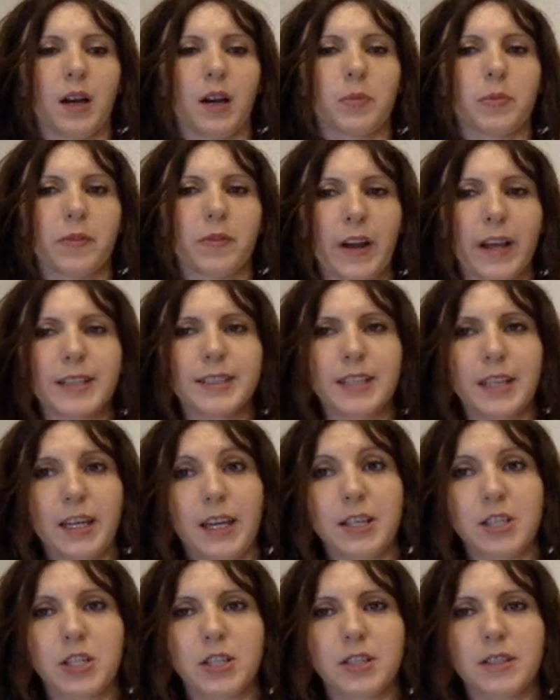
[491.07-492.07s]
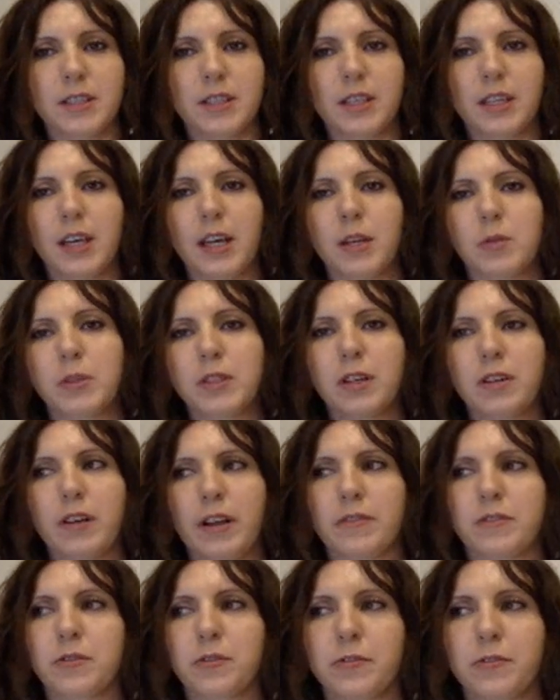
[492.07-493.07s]
press agency, and when I
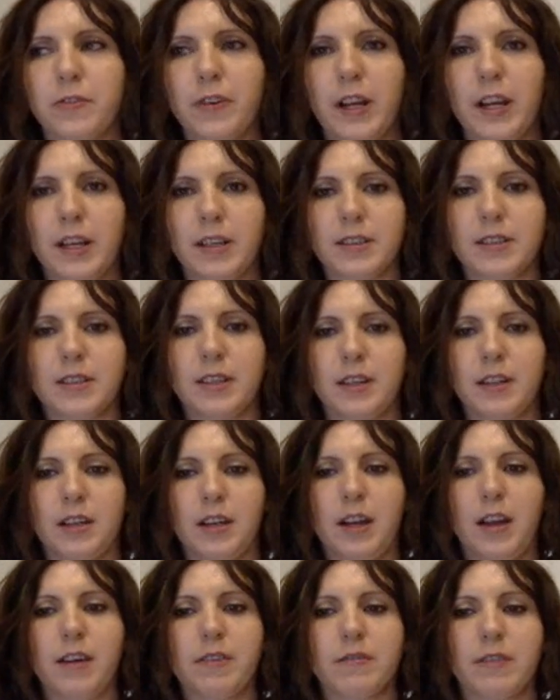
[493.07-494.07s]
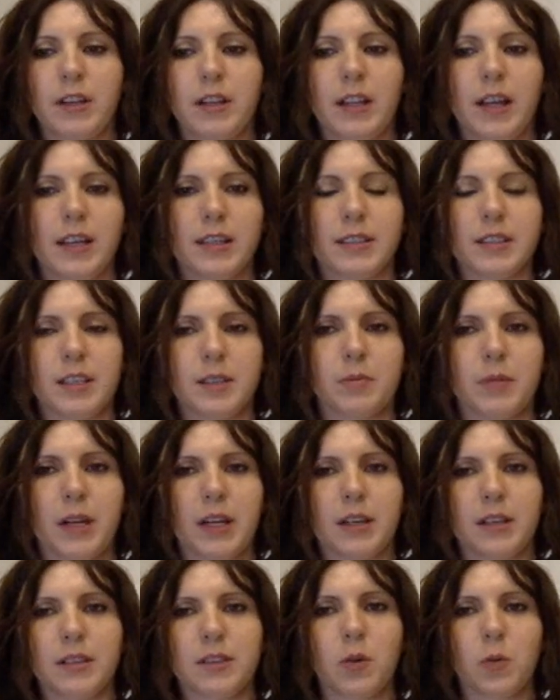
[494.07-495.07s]
arrived to France, I realized that
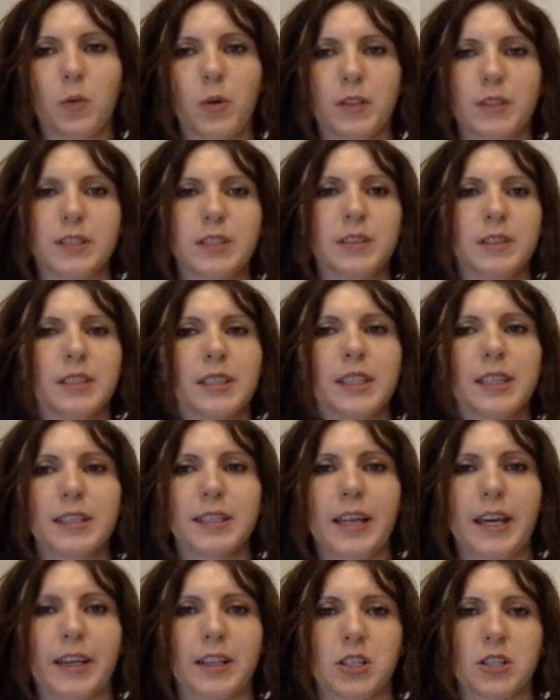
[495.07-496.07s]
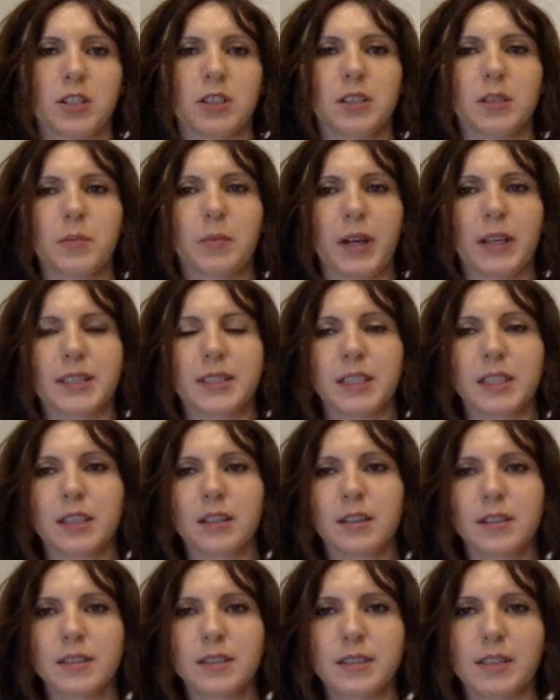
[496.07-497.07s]
no one need actually my
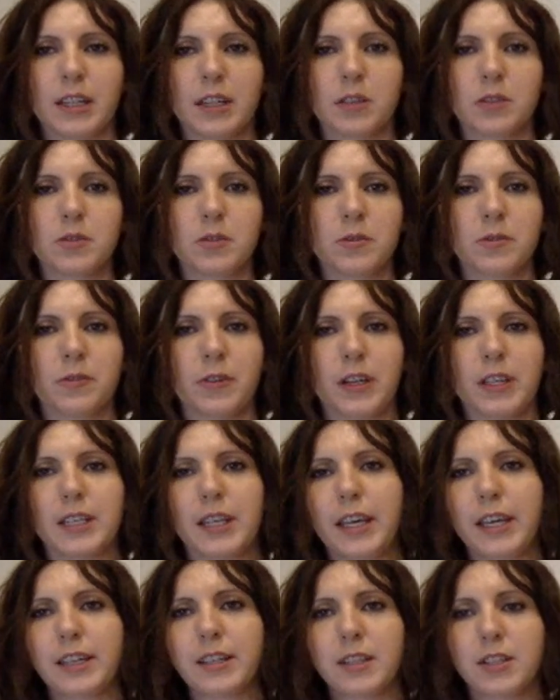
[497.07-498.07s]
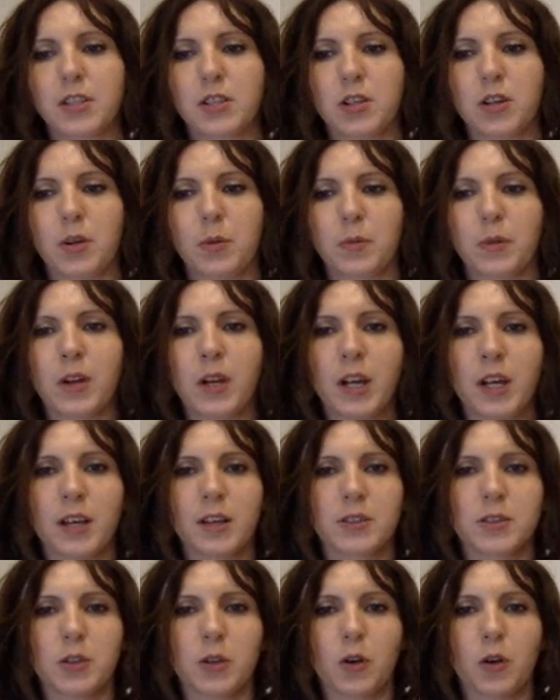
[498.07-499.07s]
skills, and I couldn't find any job.
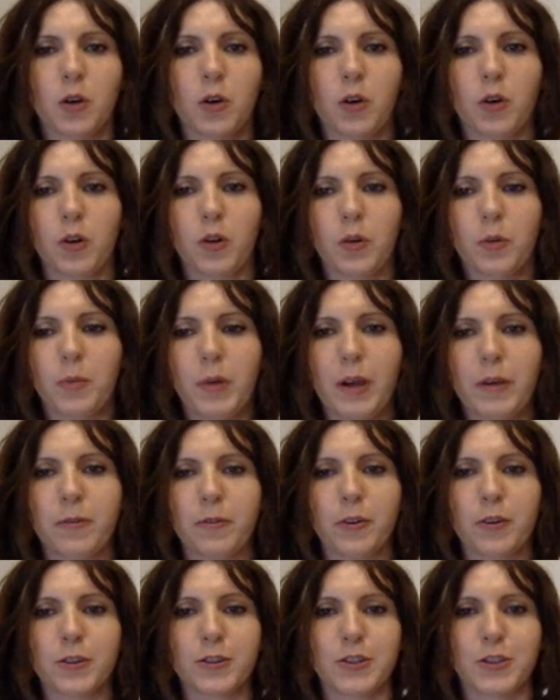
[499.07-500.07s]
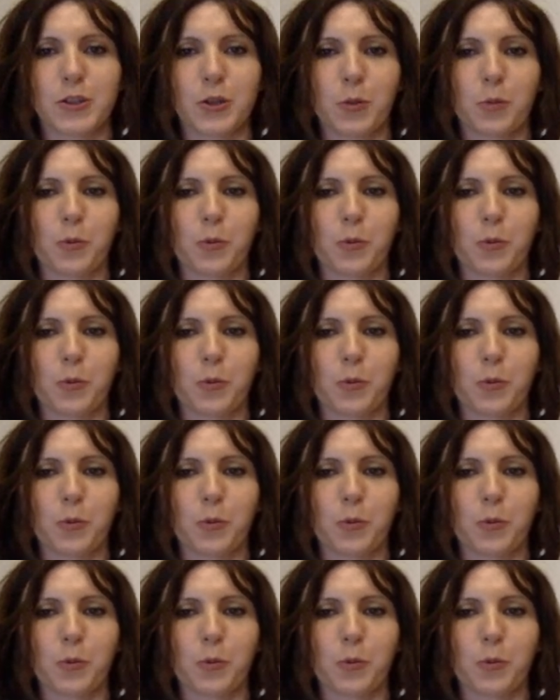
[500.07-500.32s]
So my first job